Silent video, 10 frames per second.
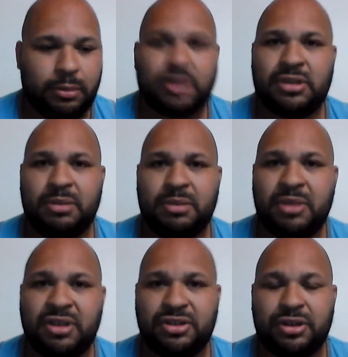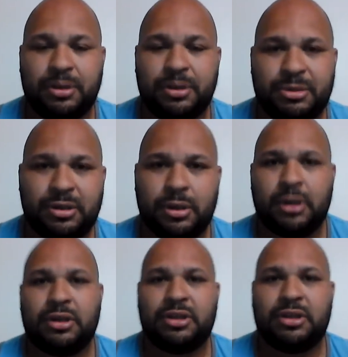Because some of these terms,
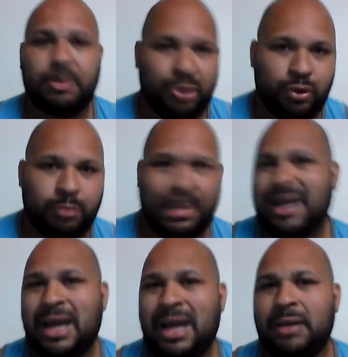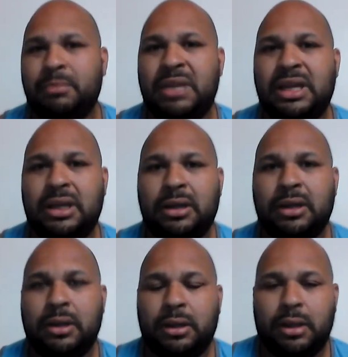some of you may not be
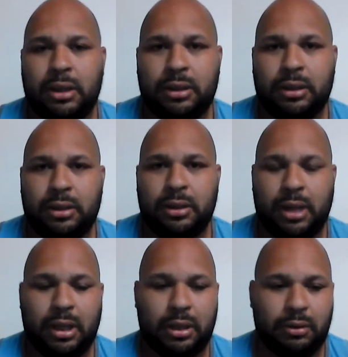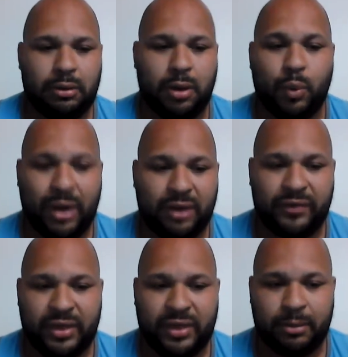aware
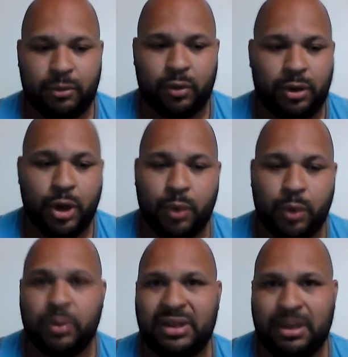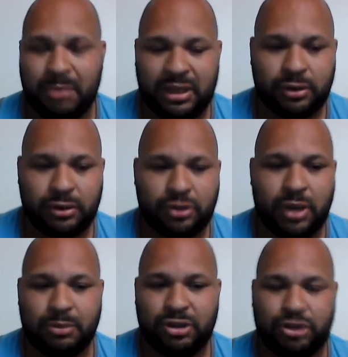of them or know what they mean. So
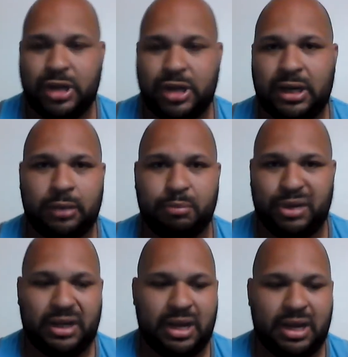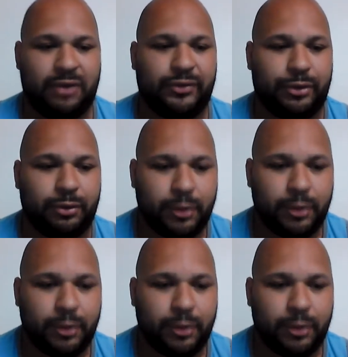I'm just trying to break it down for you.